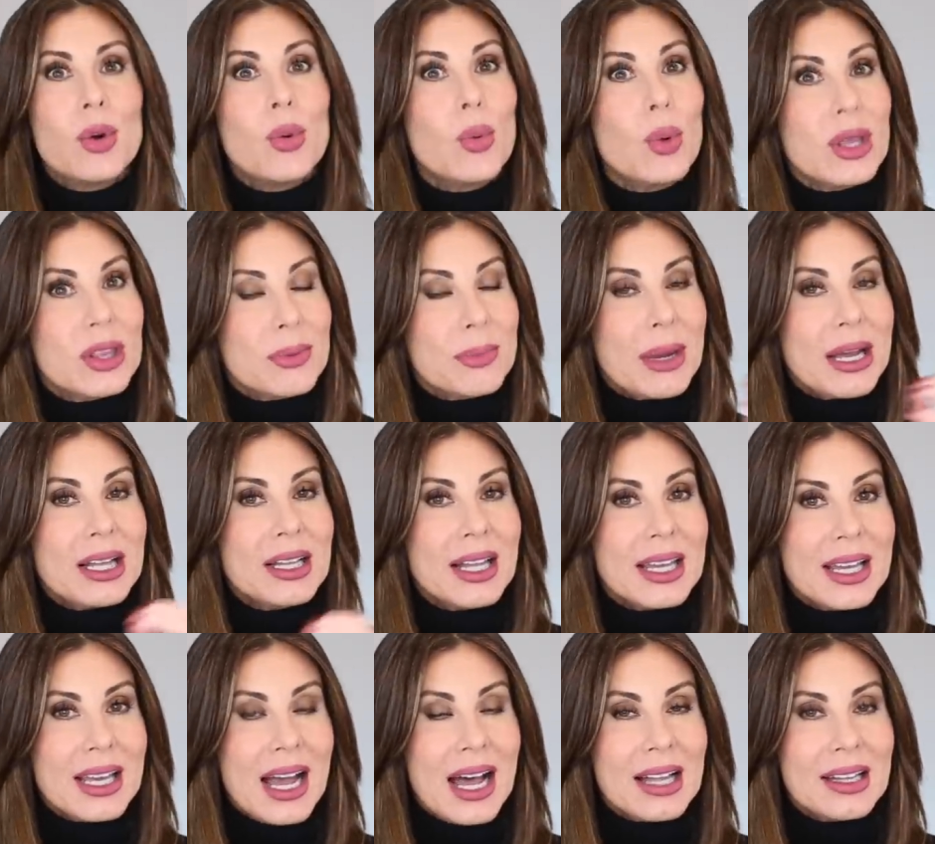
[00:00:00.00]
with my
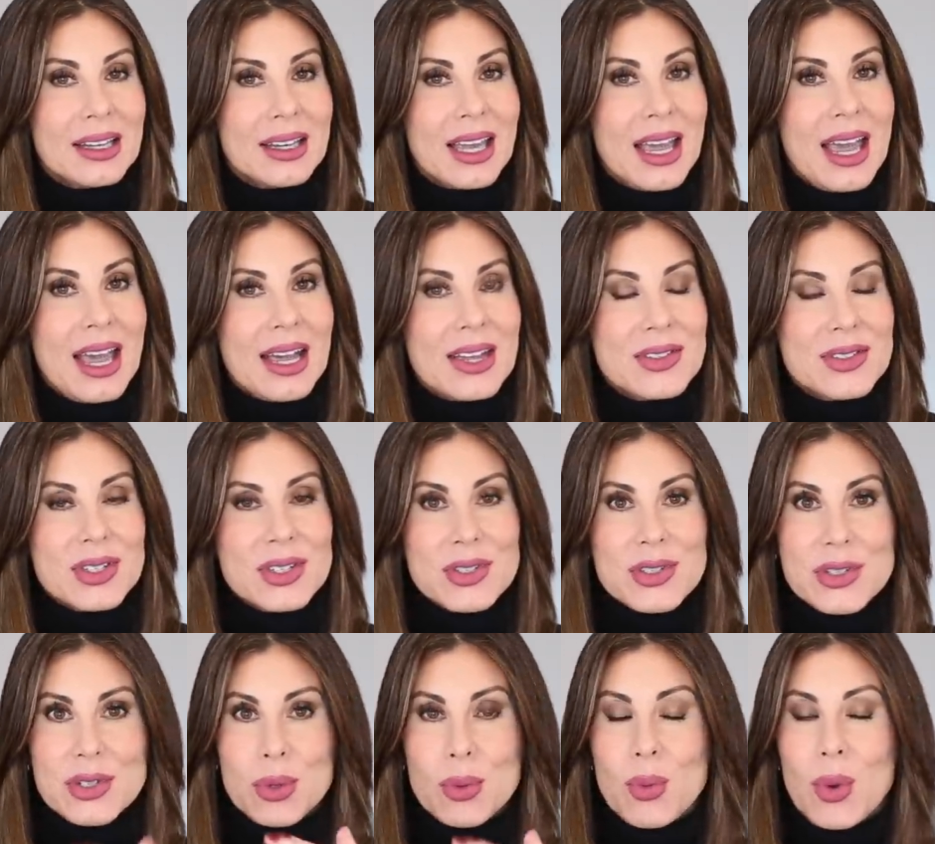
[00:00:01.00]
glycolic acid.
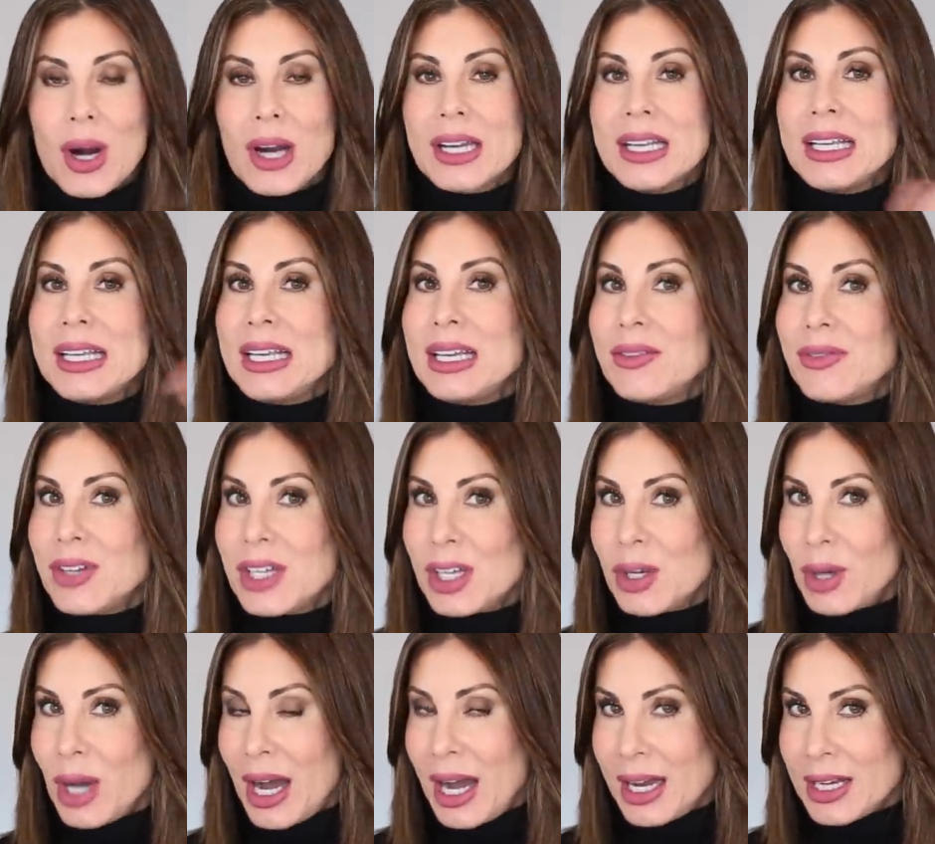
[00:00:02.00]
So one
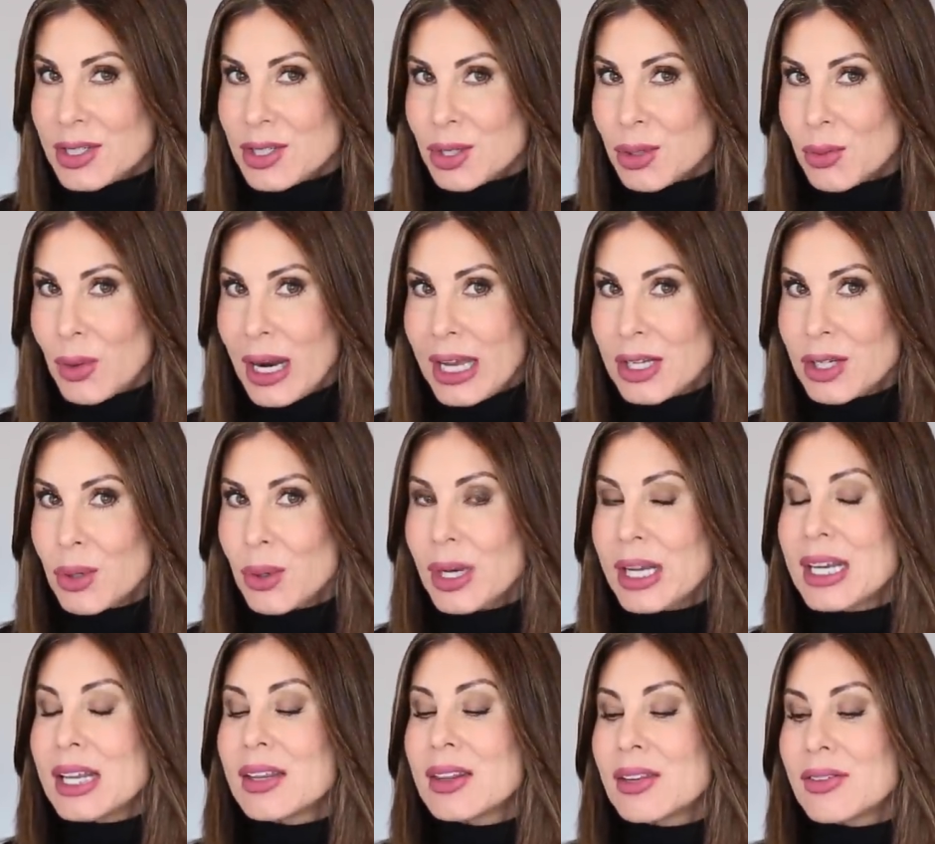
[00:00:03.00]
evening I do
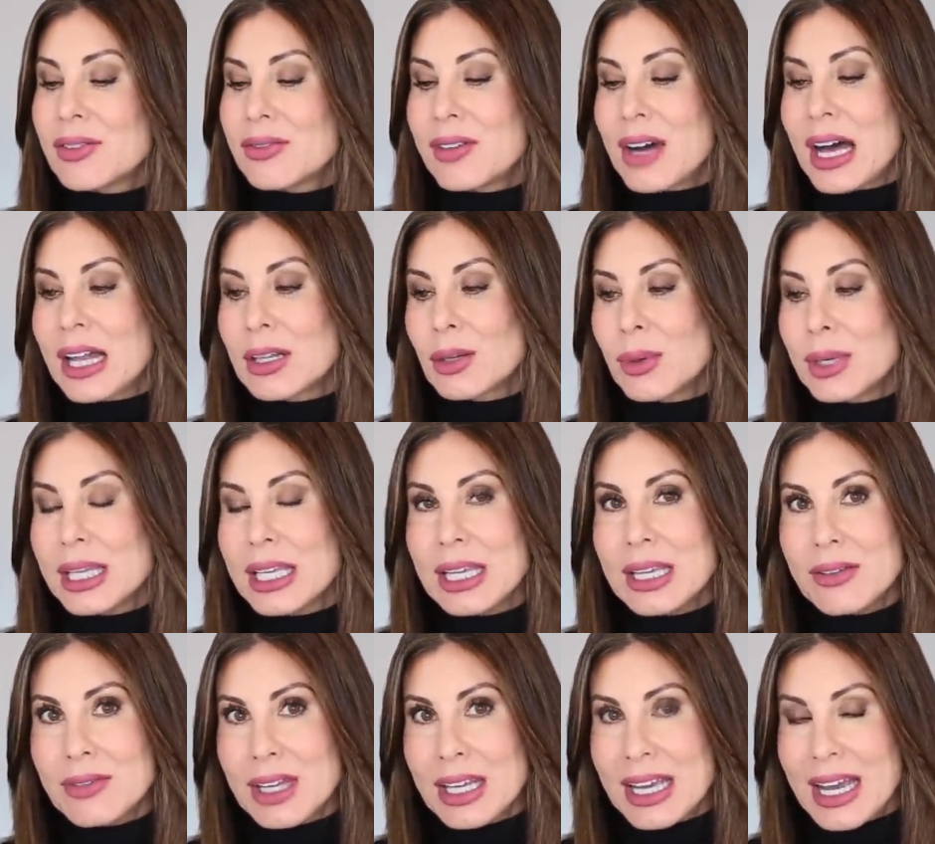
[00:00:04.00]
retinoid, the following
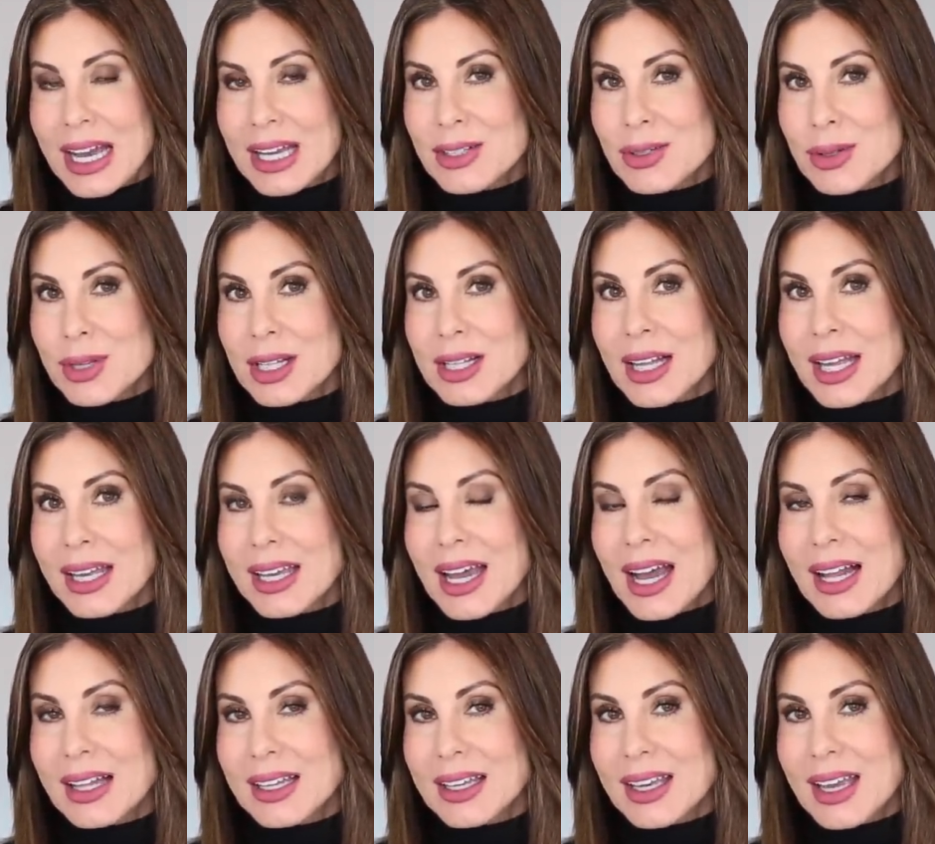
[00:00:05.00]
evening I do the
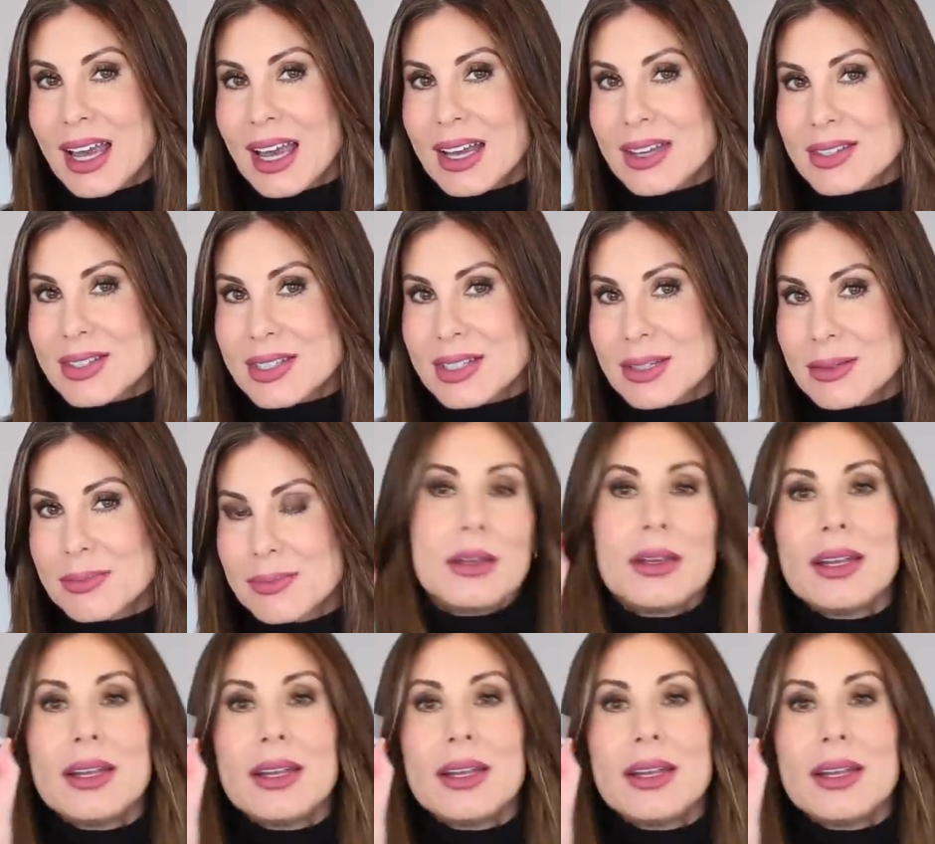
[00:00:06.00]
glycolic acid.